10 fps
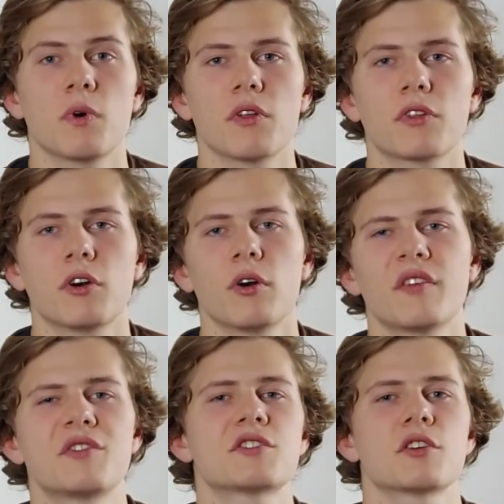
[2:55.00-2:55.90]
wealth goal,
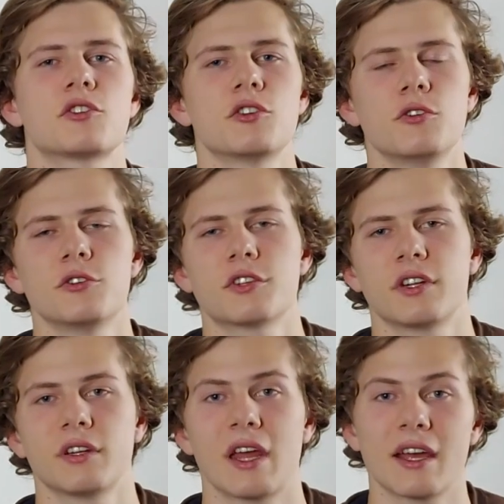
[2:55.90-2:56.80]
if you so choose, you
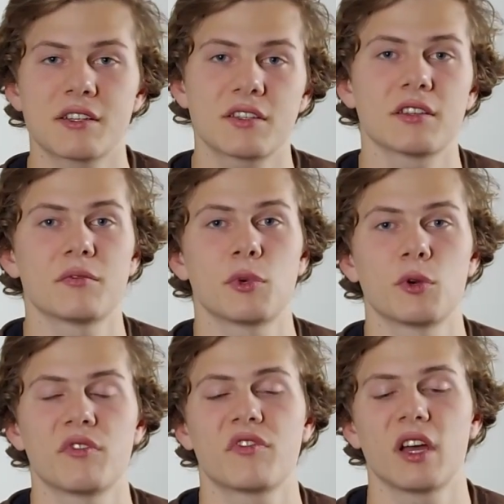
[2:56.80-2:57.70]
can exit the
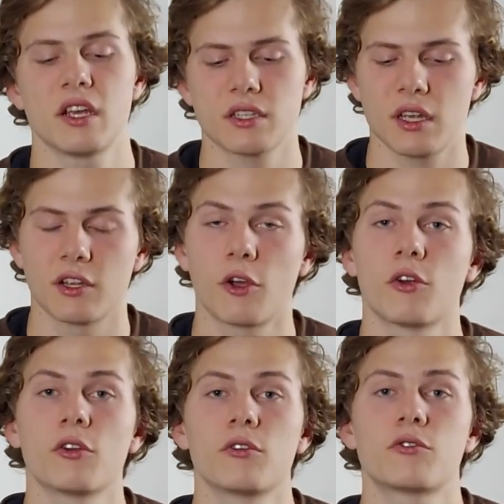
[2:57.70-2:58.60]
building phase and
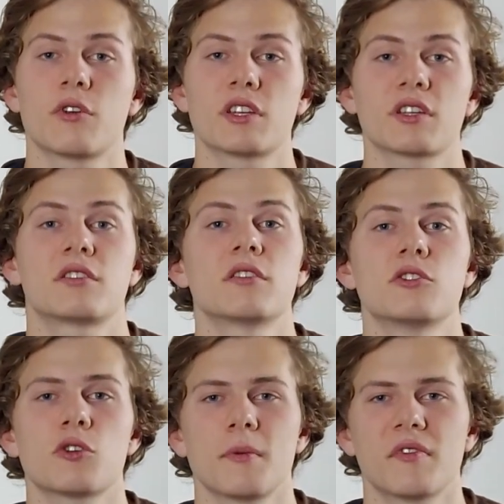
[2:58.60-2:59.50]
go translate to the
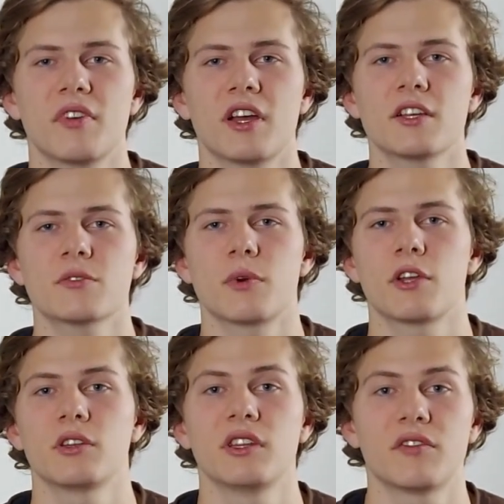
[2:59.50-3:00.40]
enjoyment phase where
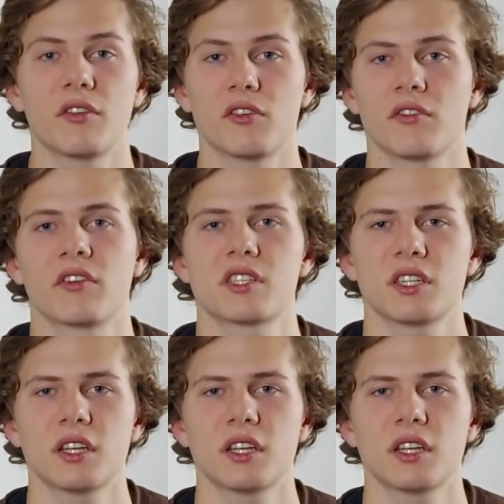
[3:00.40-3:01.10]
you live off your invested